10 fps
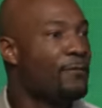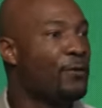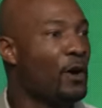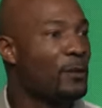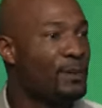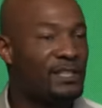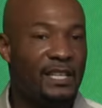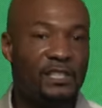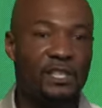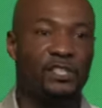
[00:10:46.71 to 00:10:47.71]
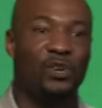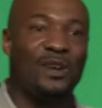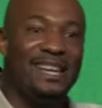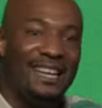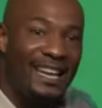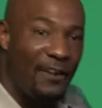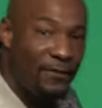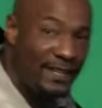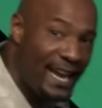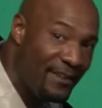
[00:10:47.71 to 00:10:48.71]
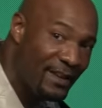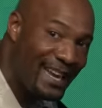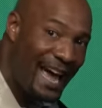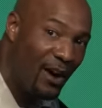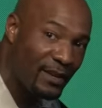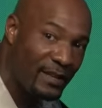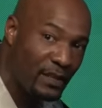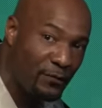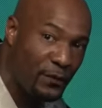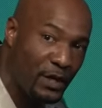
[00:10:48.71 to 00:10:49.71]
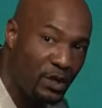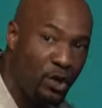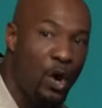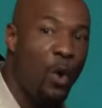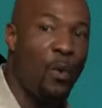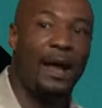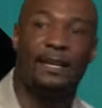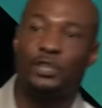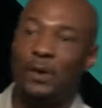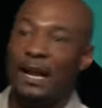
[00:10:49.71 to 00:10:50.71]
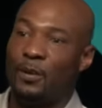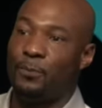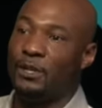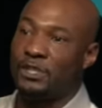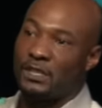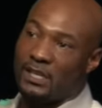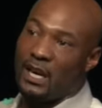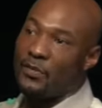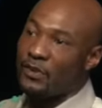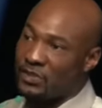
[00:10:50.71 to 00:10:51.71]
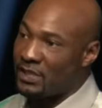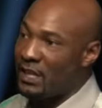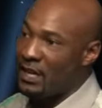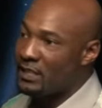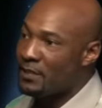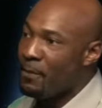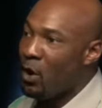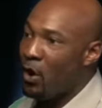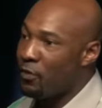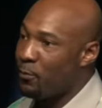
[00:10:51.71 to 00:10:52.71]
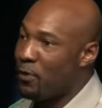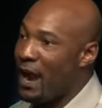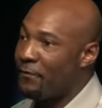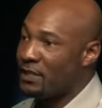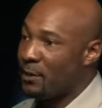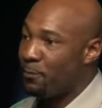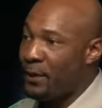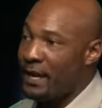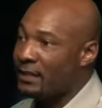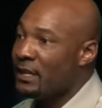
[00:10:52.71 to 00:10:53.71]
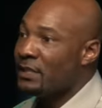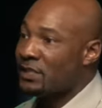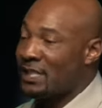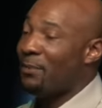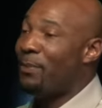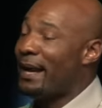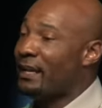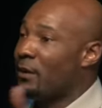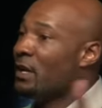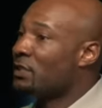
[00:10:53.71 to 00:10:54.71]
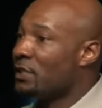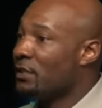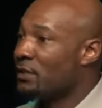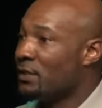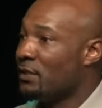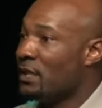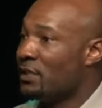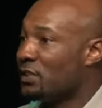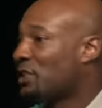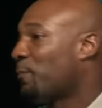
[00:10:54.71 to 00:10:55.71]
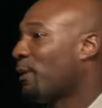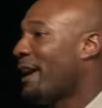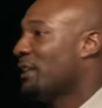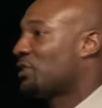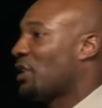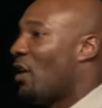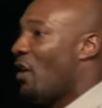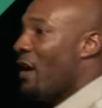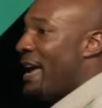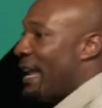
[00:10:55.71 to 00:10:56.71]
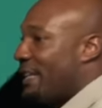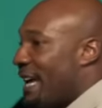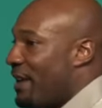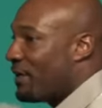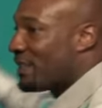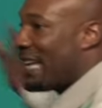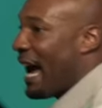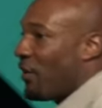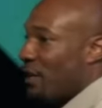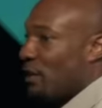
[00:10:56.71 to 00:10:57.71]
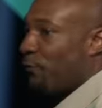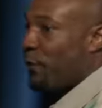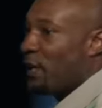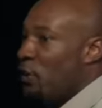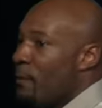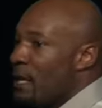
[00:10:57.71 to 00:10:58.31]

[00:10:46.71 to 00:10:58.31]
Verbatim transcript: for the position. So he left David out in the field while he tried to push his other sons on the prophet to pick somebody to, to, to, to supplant Saul. And David is out in the field